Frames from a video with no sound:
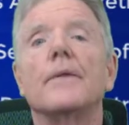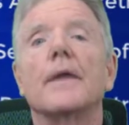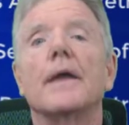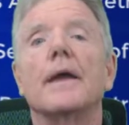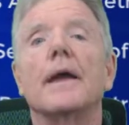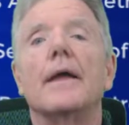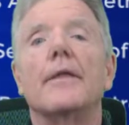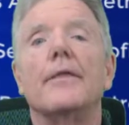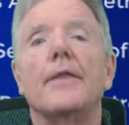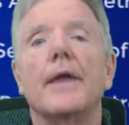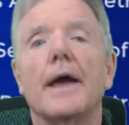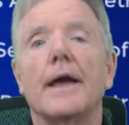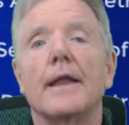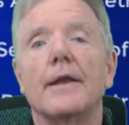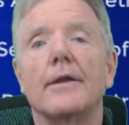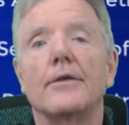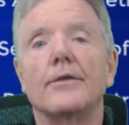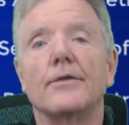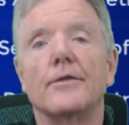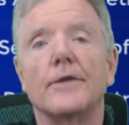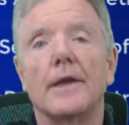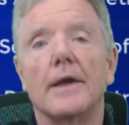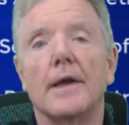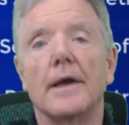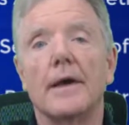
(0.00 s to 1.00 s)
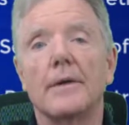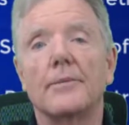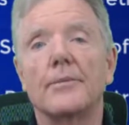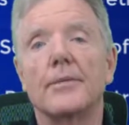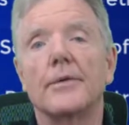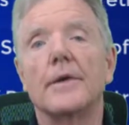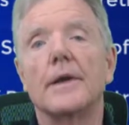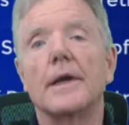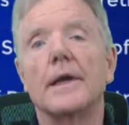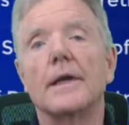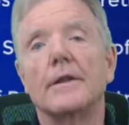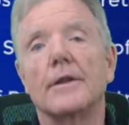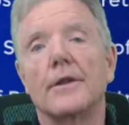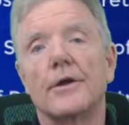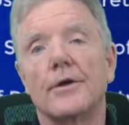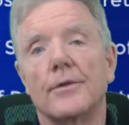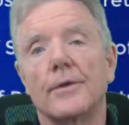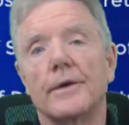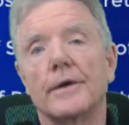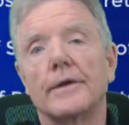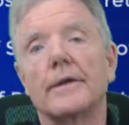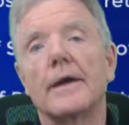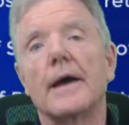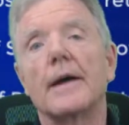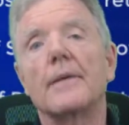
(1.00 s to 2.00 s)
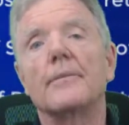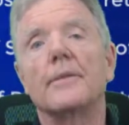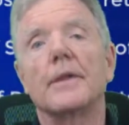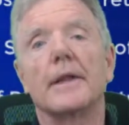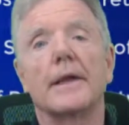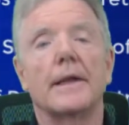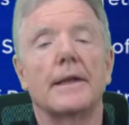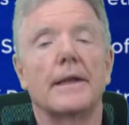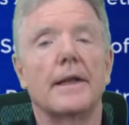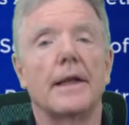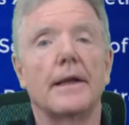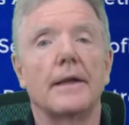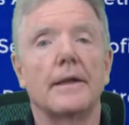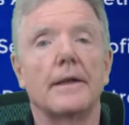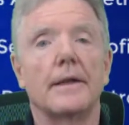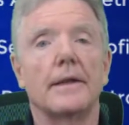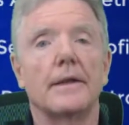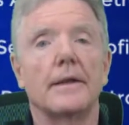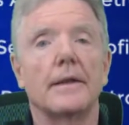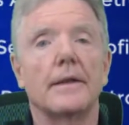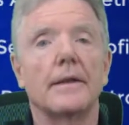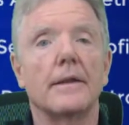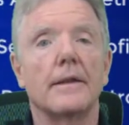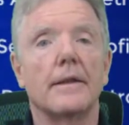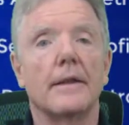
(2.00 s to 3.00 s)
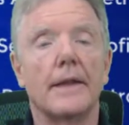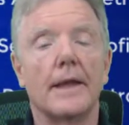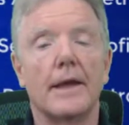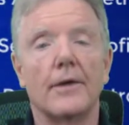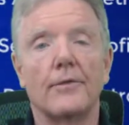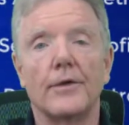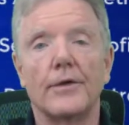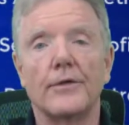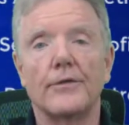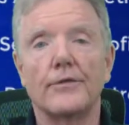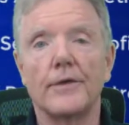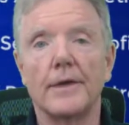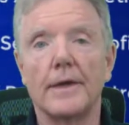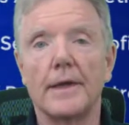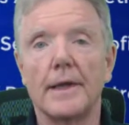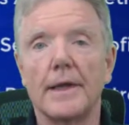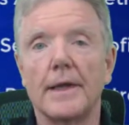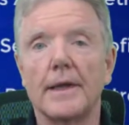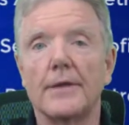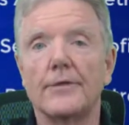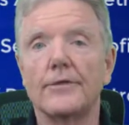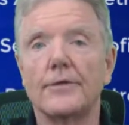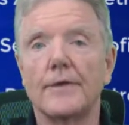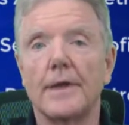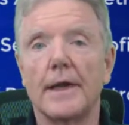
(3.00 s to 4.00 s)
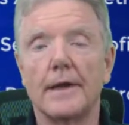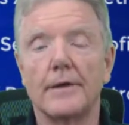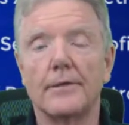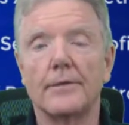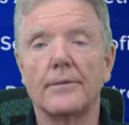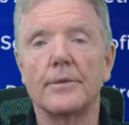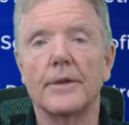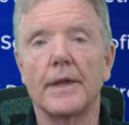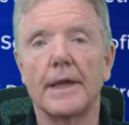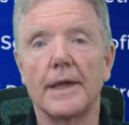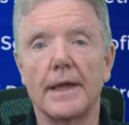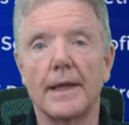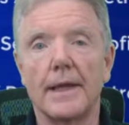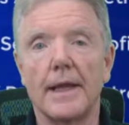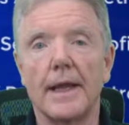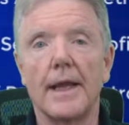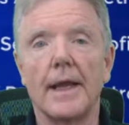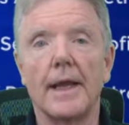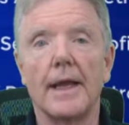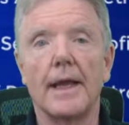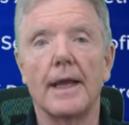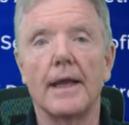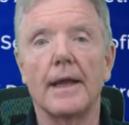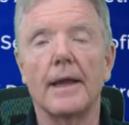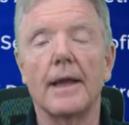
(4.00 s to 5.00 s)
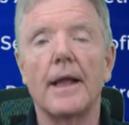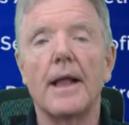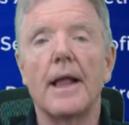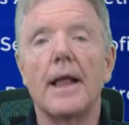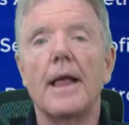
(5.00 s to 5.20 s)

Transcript: And that is the upper and lower top plate nailing that we see in Standard Plan A.